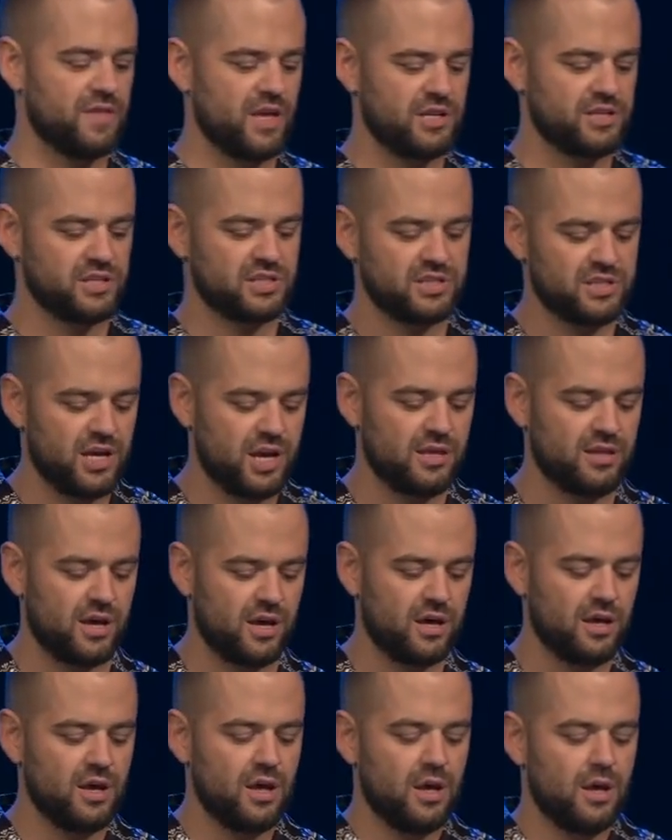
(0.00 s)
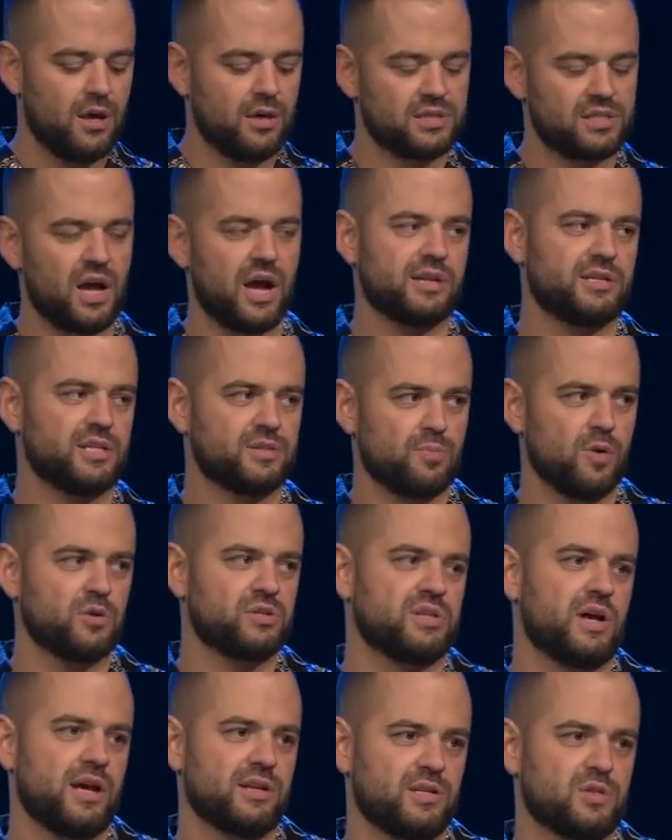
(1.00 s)
They just say that scientists, most
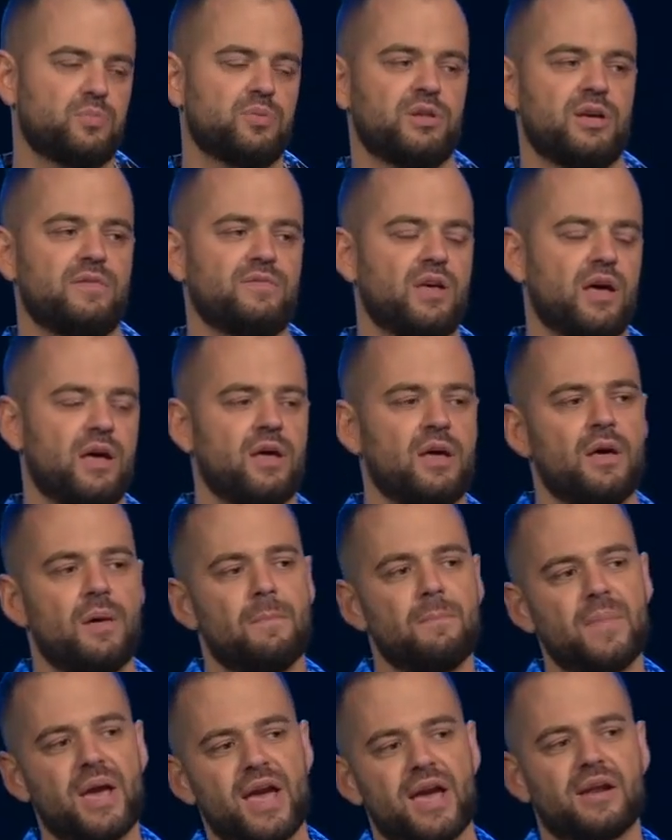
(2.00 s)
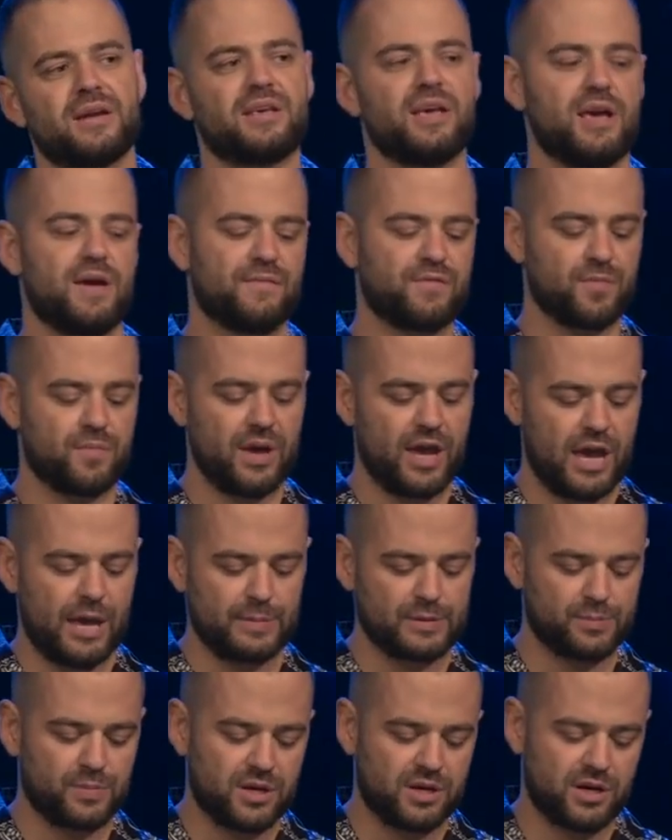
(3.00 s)
scientists believe that man came from
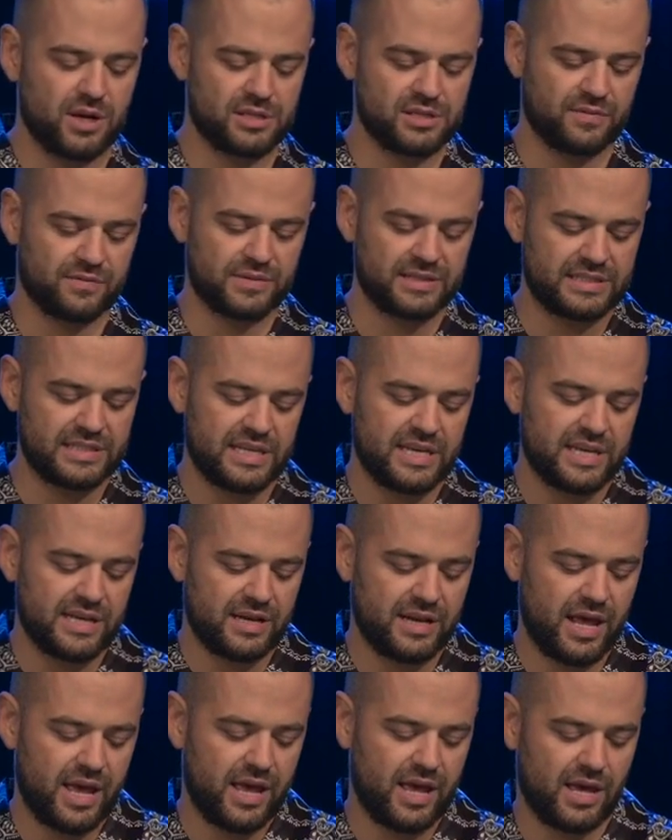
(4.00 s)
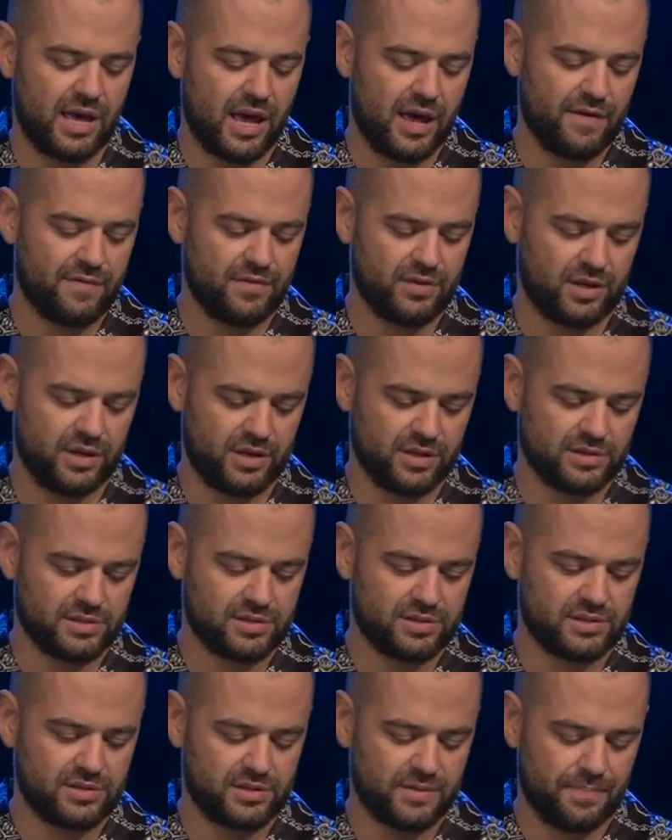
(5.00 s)
apes because of D N A
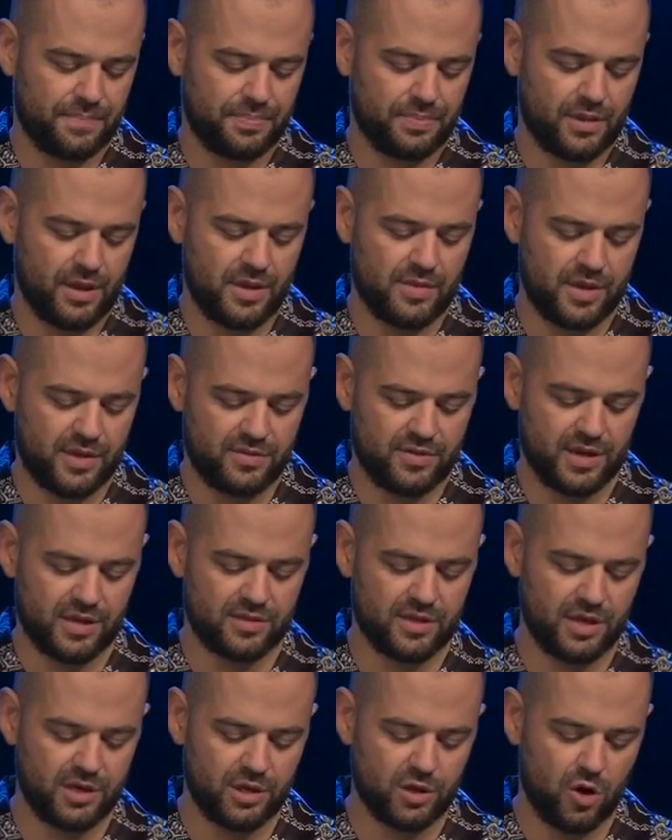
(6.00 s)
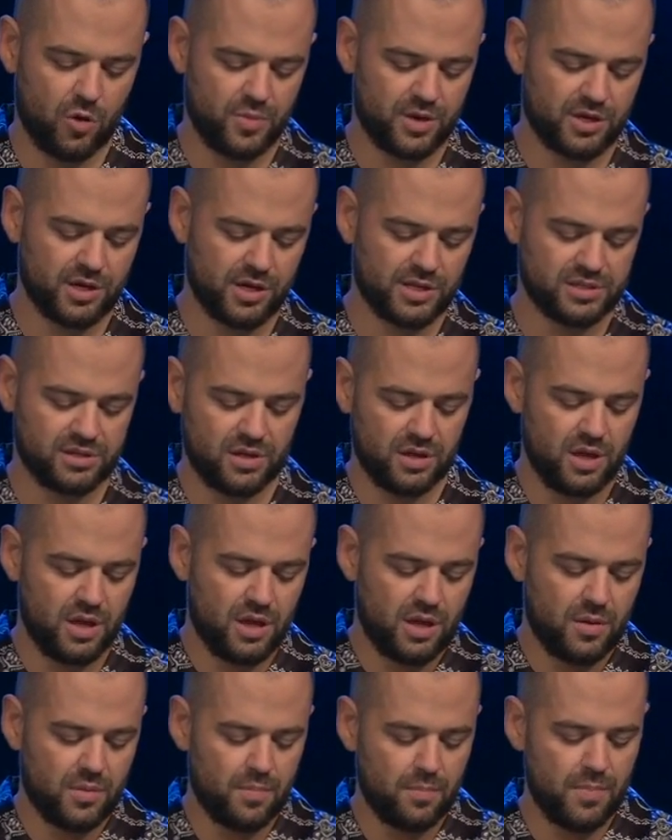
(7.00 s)
evidence. And they think that, you know, because
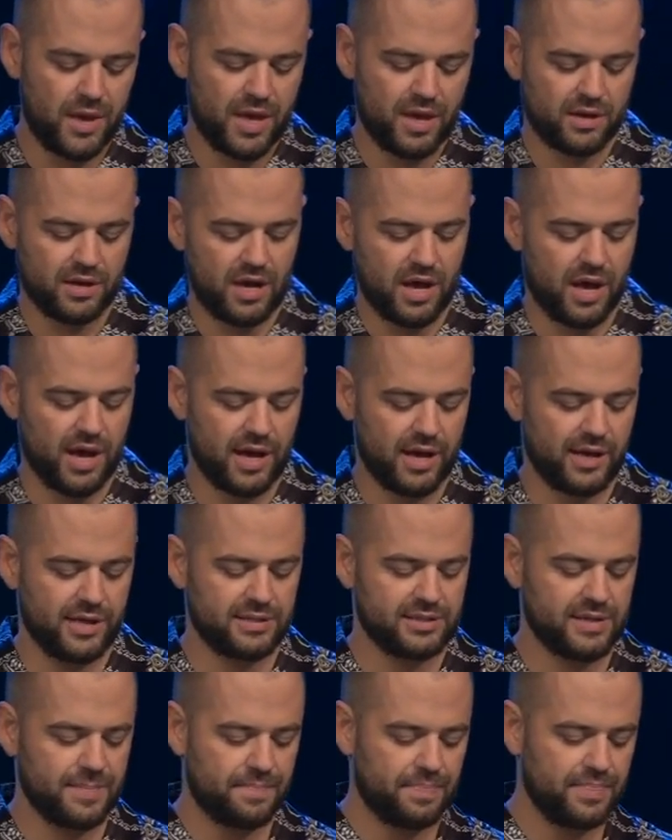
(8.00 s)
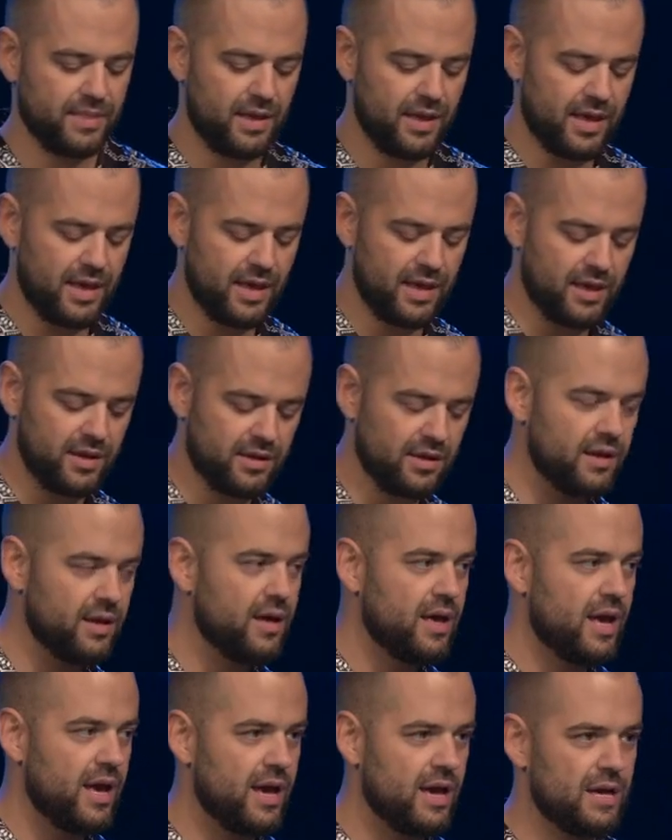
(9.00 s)
mankind and
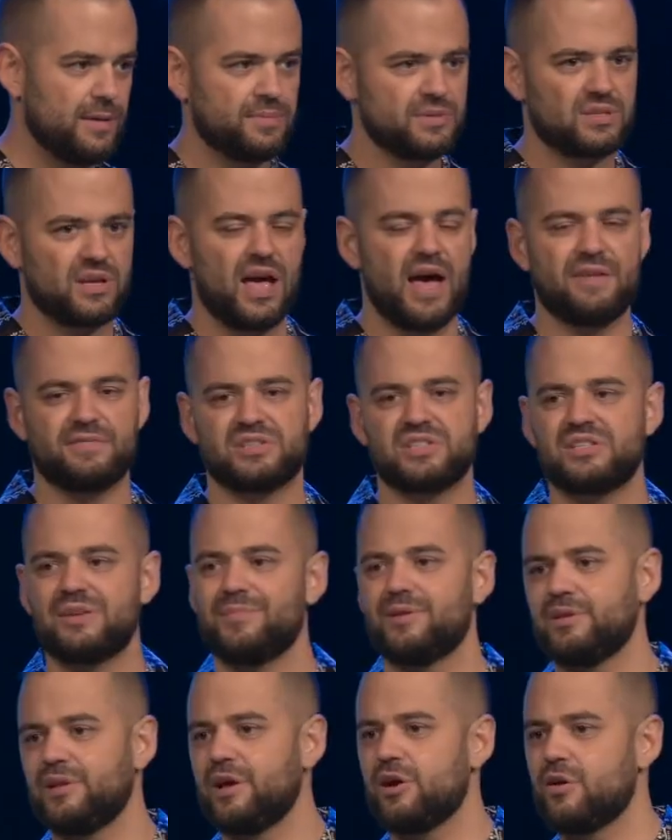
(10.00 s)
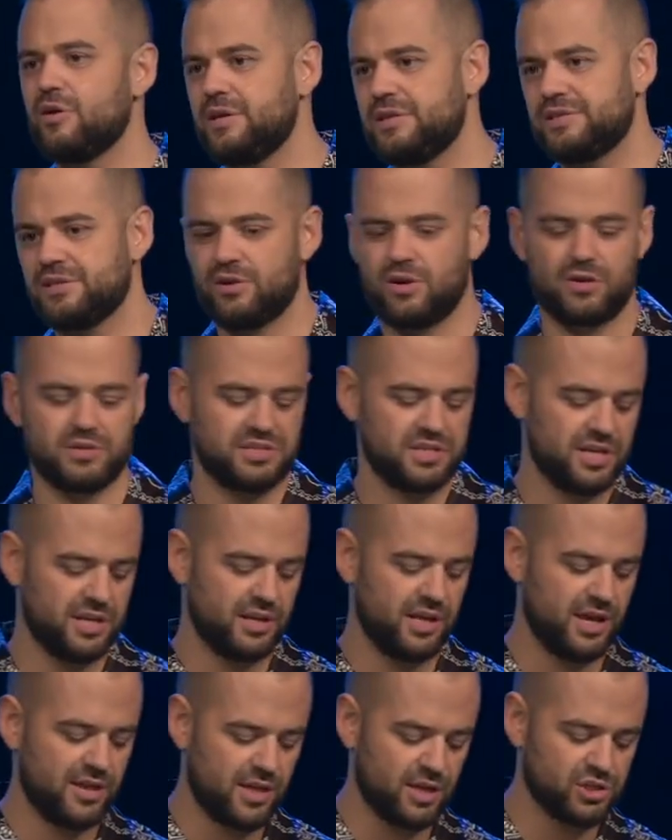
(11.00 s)
apes have similarities in our D N
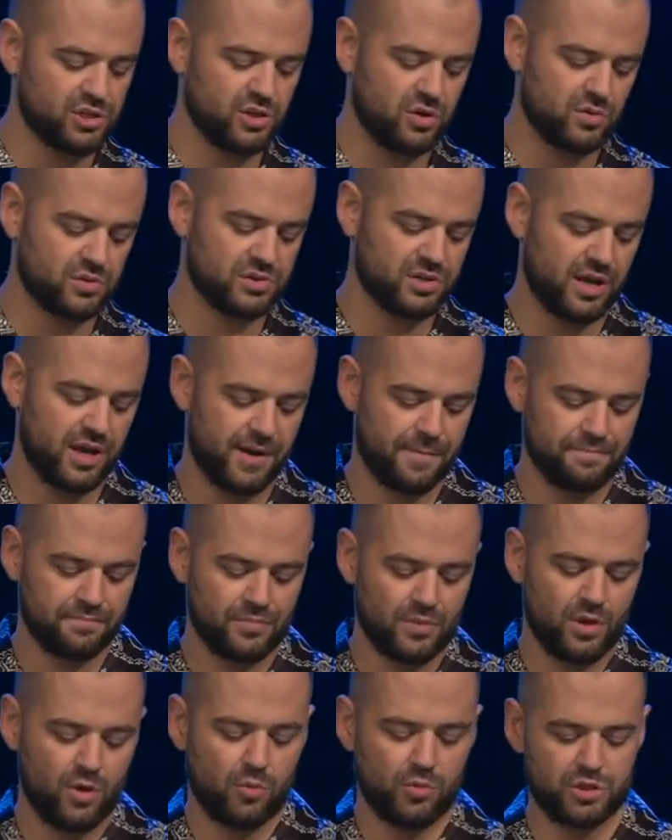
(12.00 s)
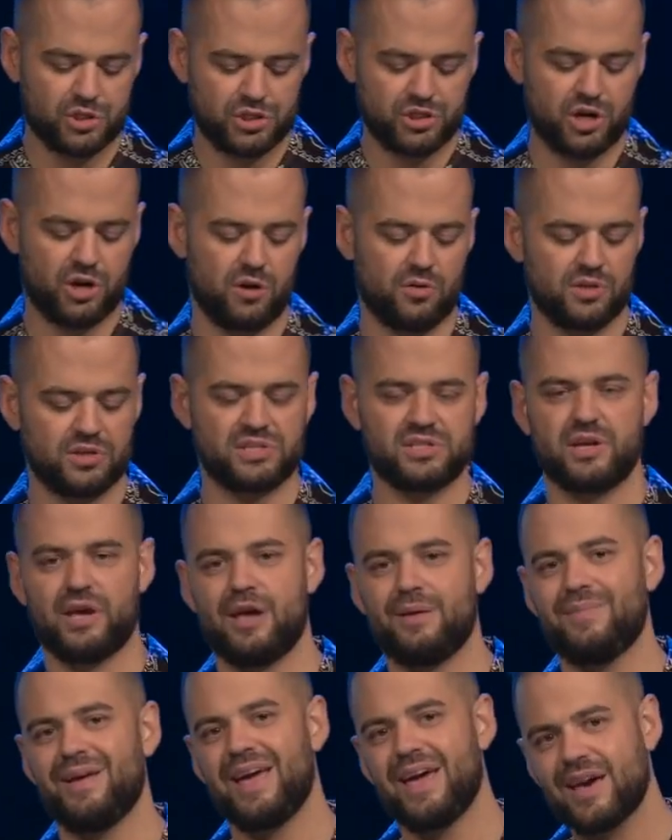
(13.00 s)
A, that shows that we share the
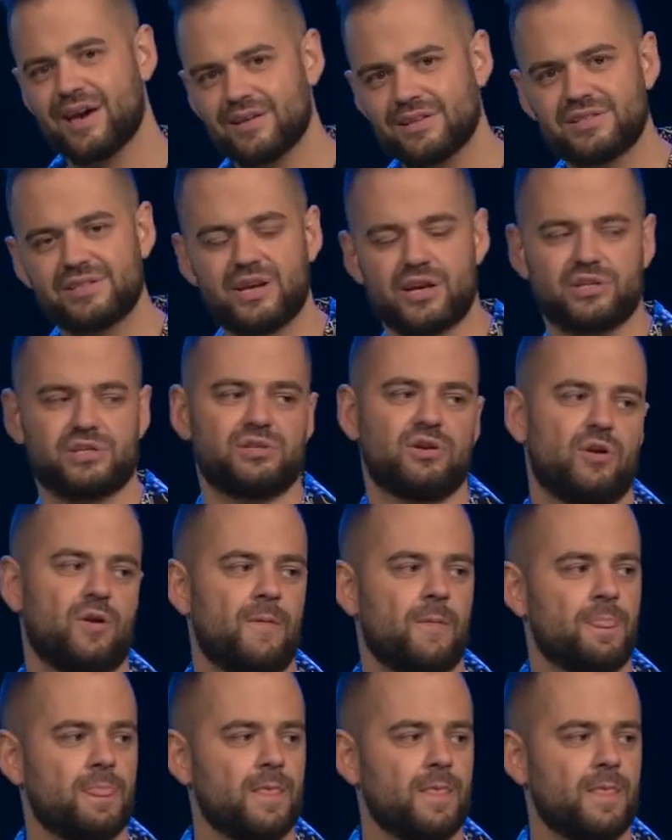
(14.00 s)
same ancestor.